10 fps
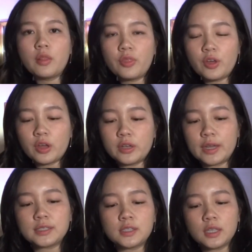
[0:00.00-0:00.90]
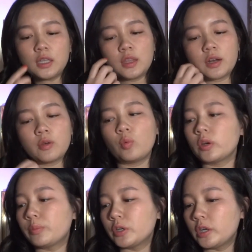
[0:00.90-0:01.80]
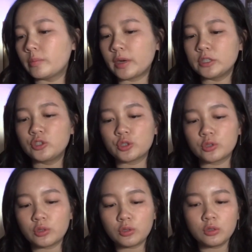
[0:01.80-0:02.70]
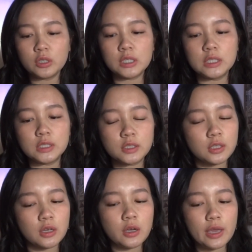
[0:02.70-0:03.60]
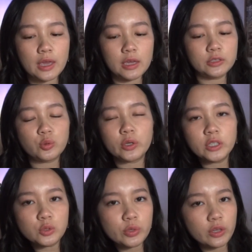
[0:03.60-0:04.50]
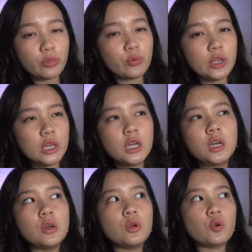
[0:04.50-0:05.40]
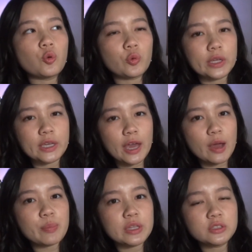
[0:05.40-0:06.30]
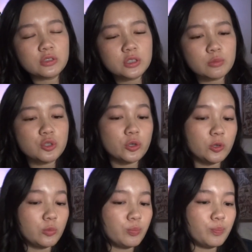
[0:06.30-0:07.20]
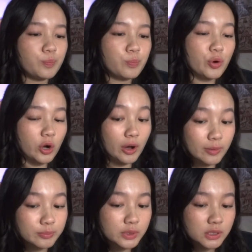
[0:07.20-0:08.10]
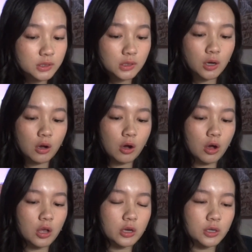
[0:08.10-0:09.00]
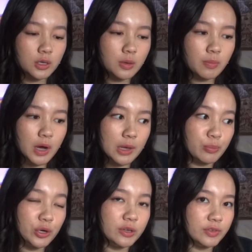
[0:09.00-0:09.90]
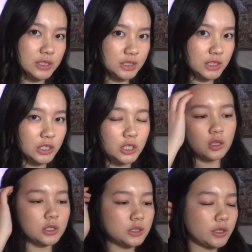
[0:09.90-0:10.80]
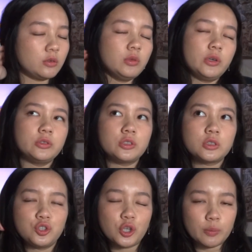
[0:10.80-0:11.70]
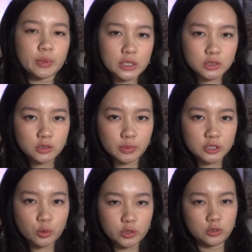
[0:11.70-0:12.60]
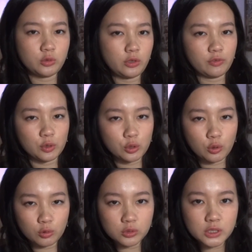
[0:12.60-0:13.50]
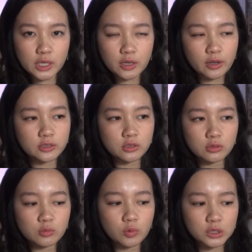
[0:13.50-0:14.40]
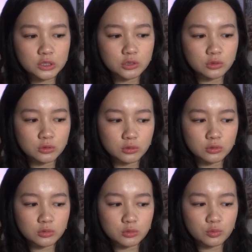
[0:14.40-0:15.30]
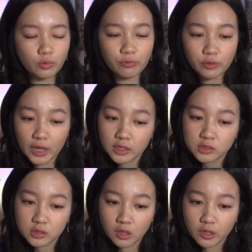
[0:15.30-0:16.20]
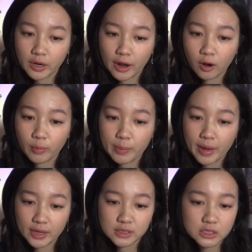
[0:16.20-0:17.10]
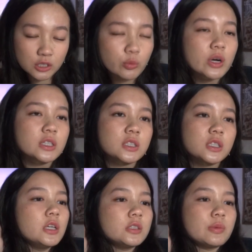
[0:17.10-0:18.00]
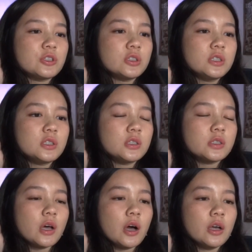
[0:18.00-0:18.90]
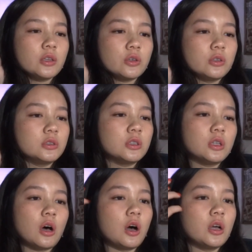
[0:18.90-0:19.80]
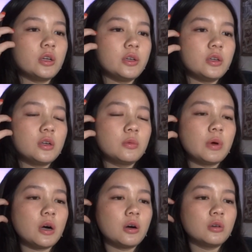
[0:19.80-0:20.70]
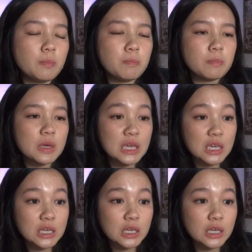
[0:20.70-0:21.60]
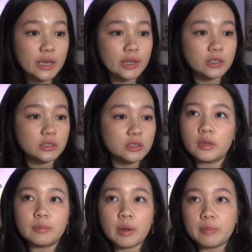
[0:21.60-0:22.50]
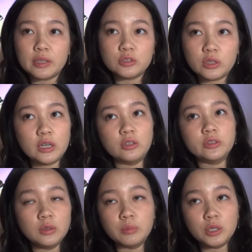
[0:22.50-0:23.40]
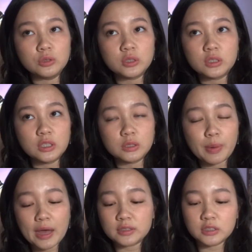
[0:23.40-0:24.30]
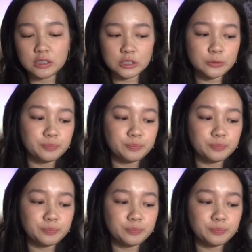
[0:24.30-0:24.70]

The next thing that I want to put in my journal is a 2023 recap and do some journal prompts on my previous year, because I don't want to just jump into my 2024 goals yet. I do want to reflect on how my past year was, especially since I learned a lot about me and my mental health the most this past year.